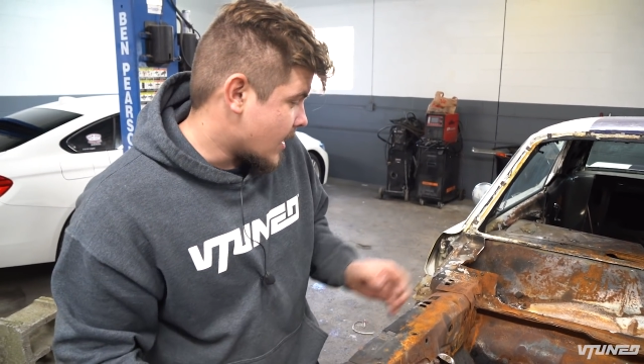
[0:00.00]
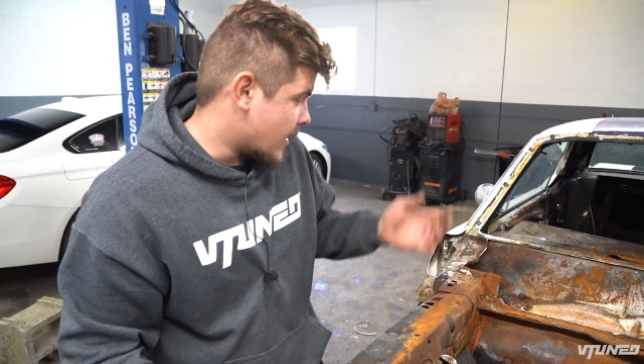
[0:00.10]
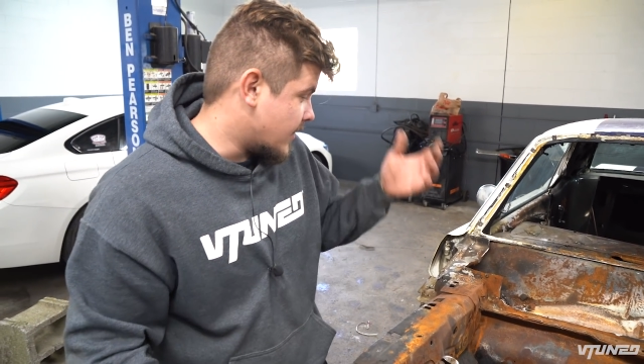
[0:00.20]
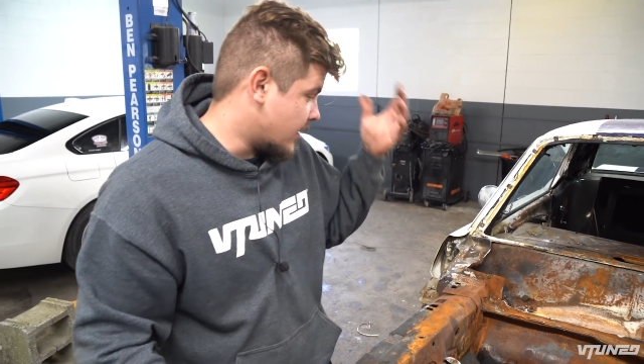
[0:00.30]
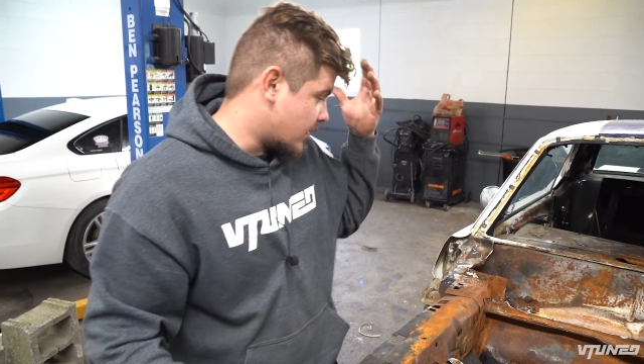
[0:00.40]

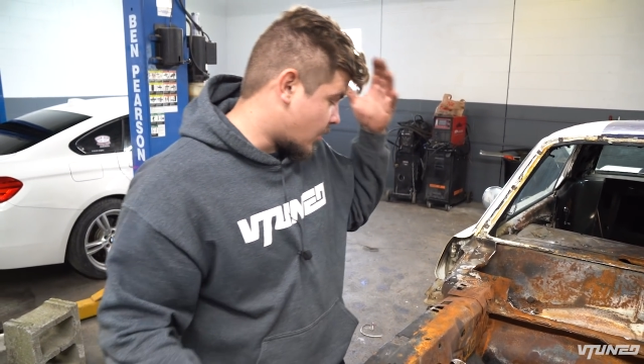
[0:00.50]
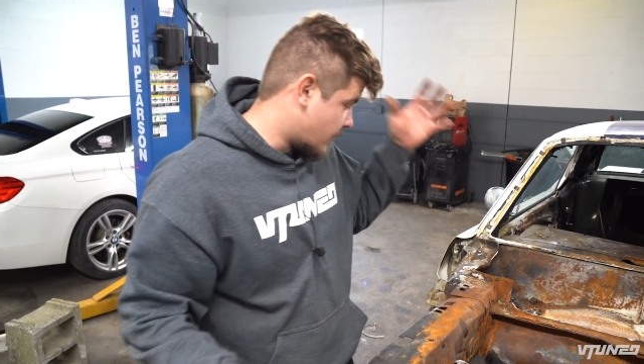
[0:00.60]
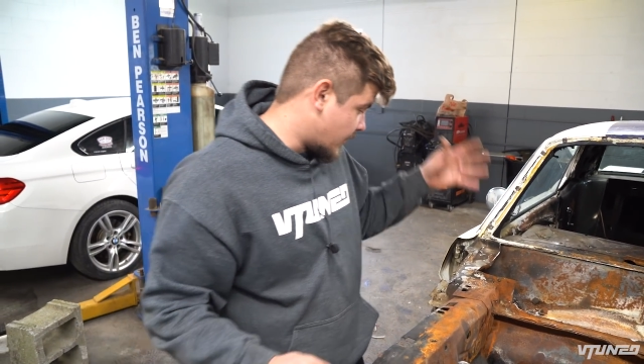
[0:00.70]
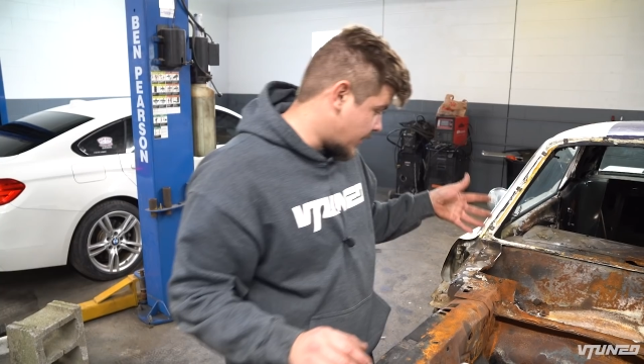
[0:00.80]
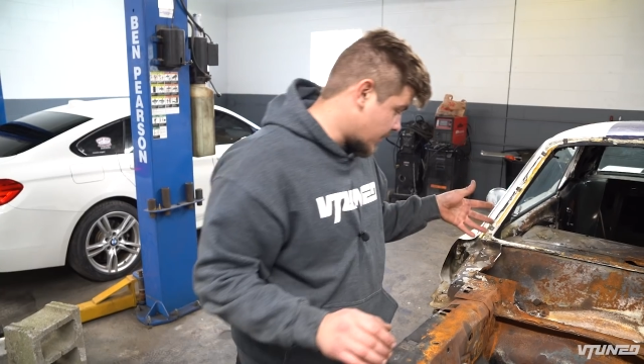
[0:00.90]
And then
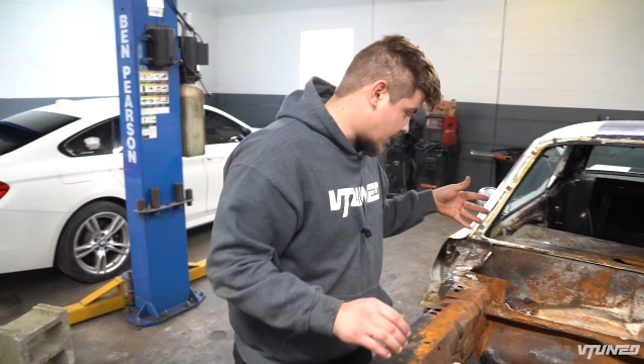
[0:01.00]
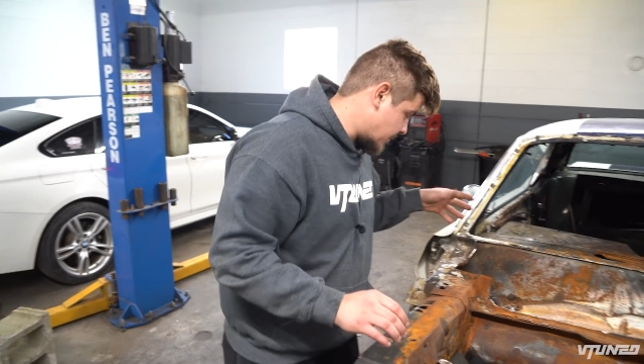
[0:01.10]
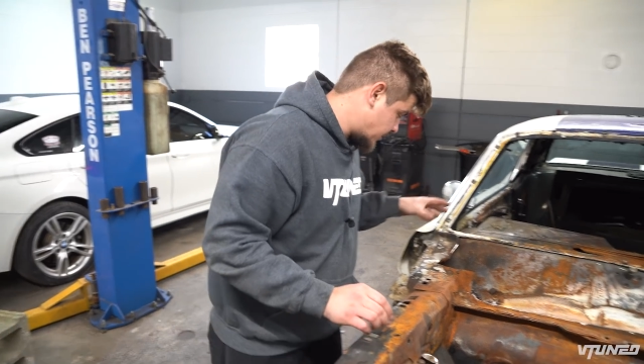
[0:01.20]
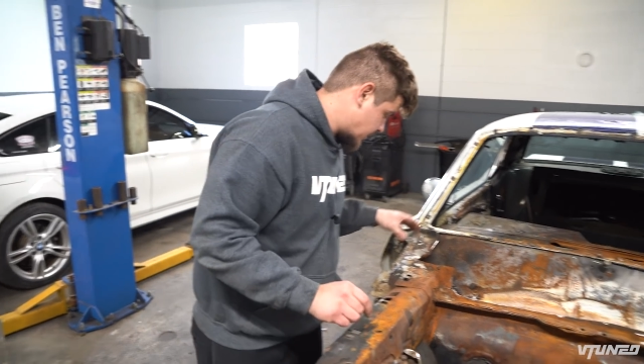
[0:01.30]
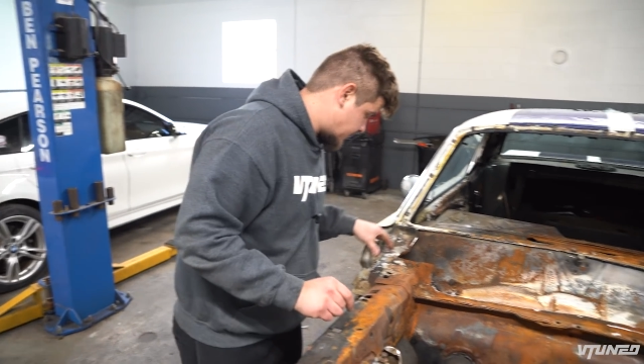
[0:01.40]
over here,
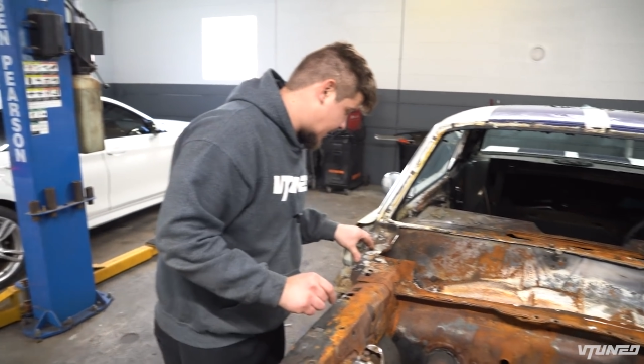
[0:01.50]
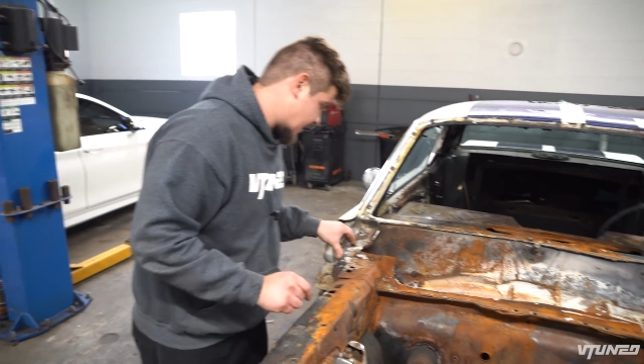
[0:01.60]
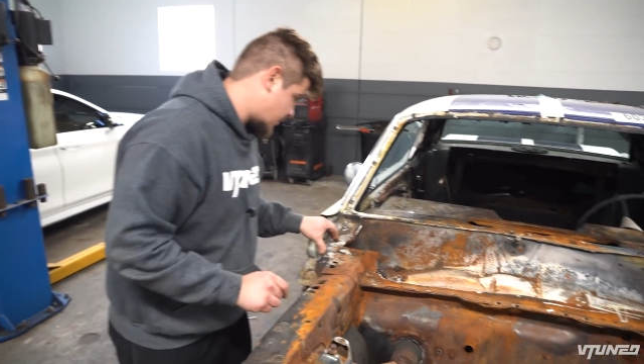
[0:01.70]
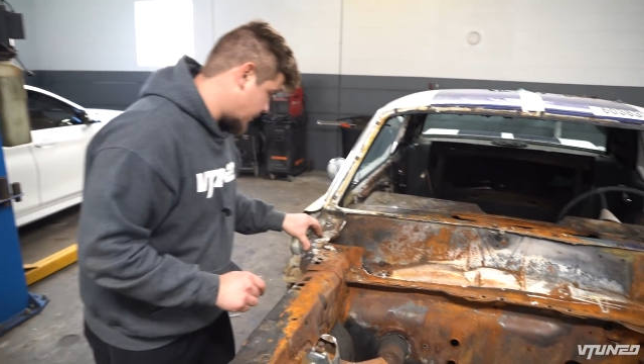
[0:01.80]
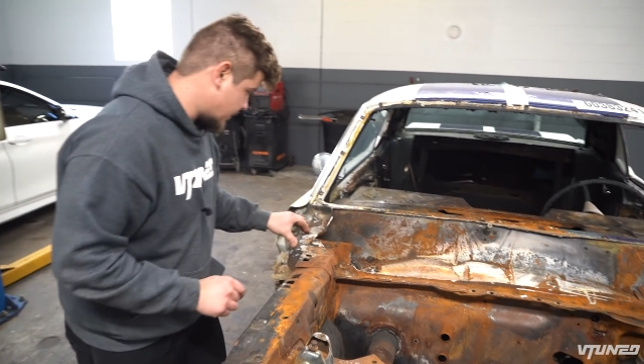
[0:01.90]
coming to the
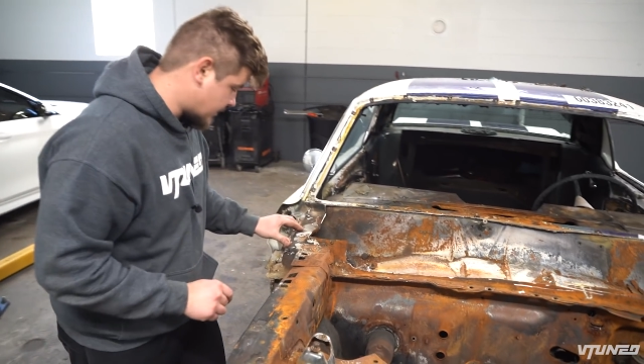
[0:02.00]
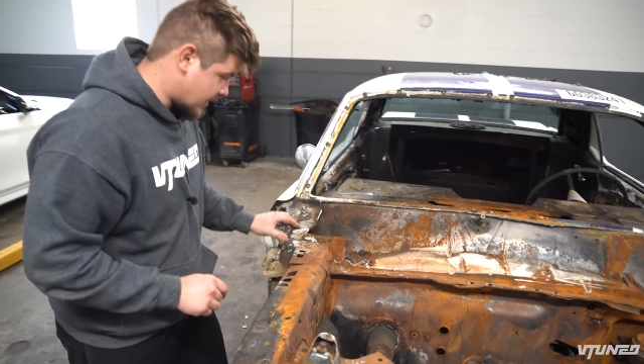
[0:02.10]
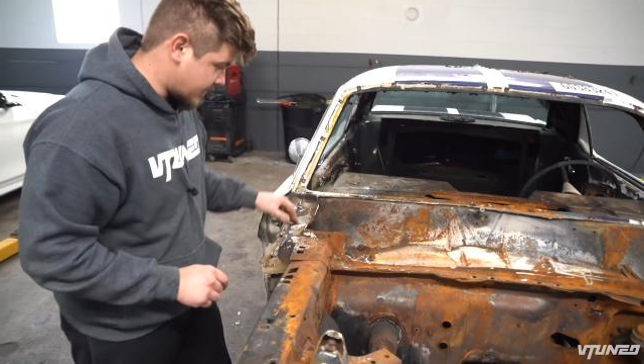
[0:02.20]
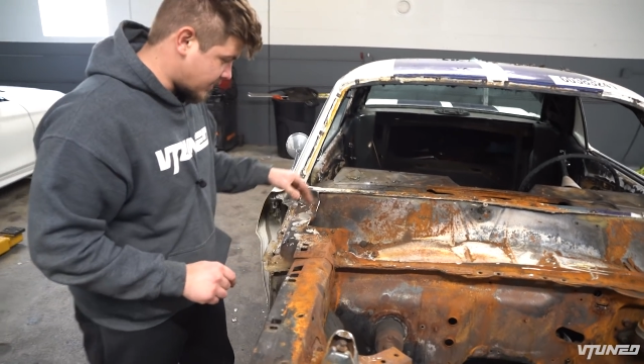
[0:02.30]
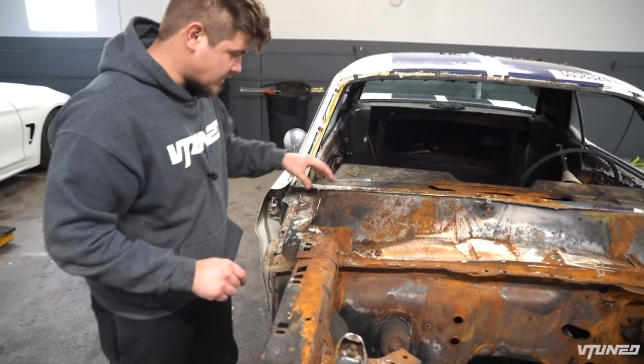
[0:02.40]
back, we did cut the